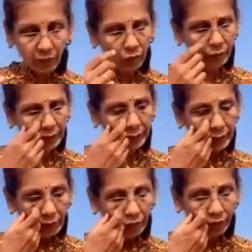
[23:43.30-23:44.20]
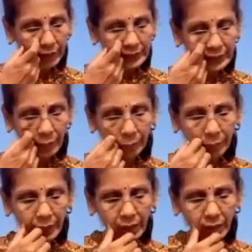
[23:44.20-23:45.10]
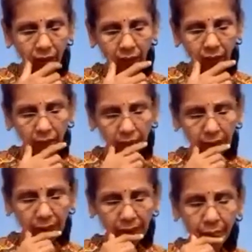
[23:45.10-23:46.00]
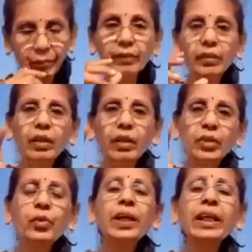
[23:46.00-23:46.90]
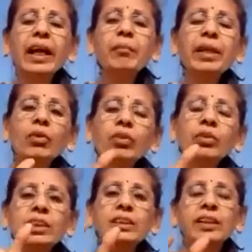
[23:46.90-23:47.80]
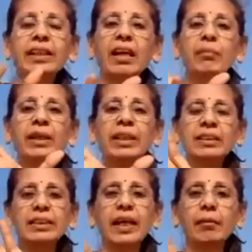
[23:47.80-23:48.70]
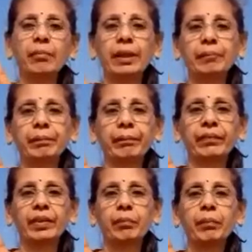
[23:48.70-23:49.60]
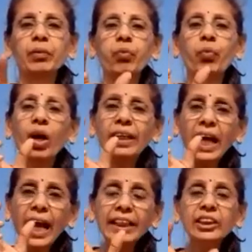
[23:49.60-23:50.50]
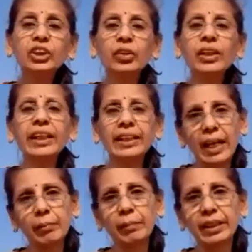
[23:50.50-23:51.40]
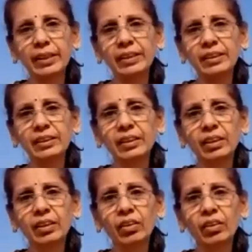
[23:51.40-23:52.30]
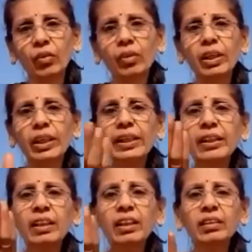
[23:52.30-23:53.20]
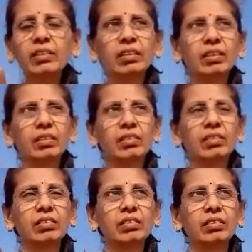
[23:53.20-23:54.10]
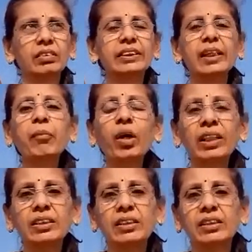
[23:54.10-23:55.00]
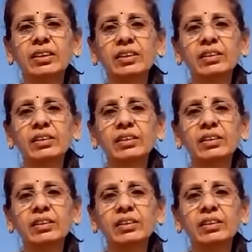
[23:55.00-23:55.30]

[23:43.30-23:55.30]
Okay. For example, you and I may know just a diamond as a diamond. But what actually a diamond is, only a gemologist,